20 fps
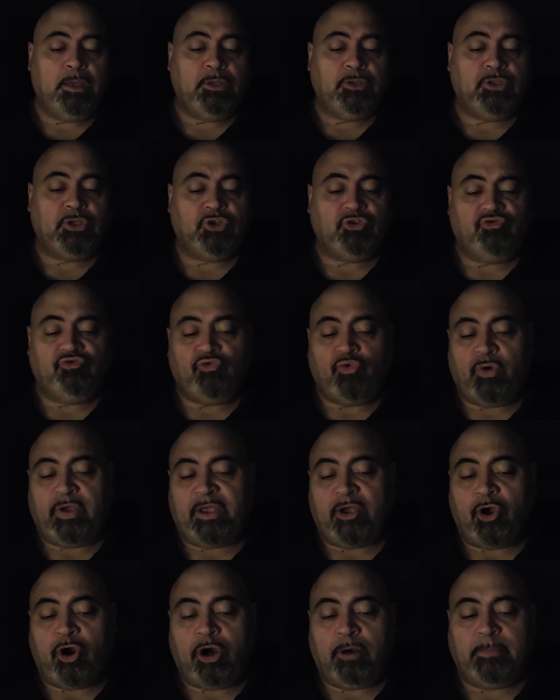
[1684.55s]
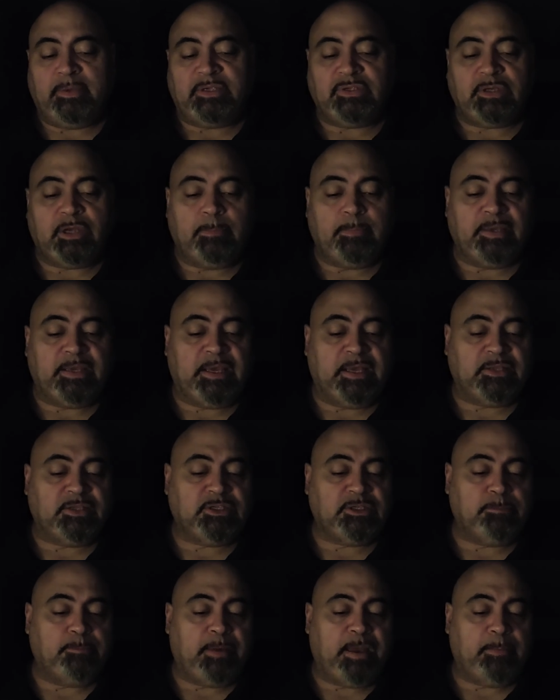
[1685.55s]
Destroying armies come
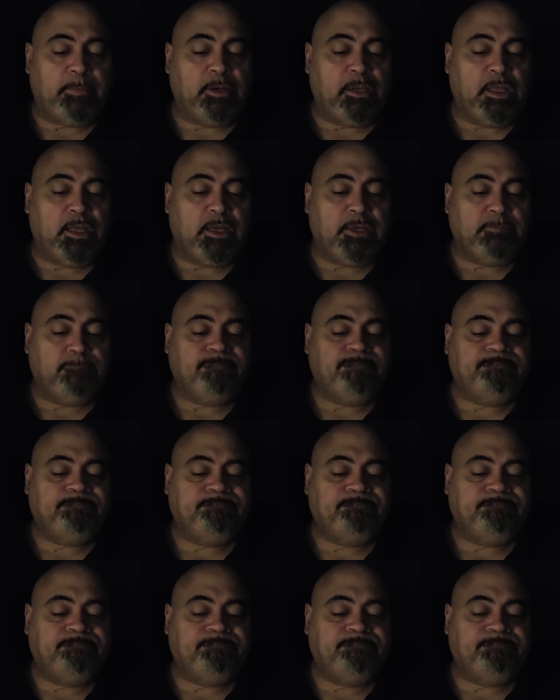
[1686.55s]
against Babylon.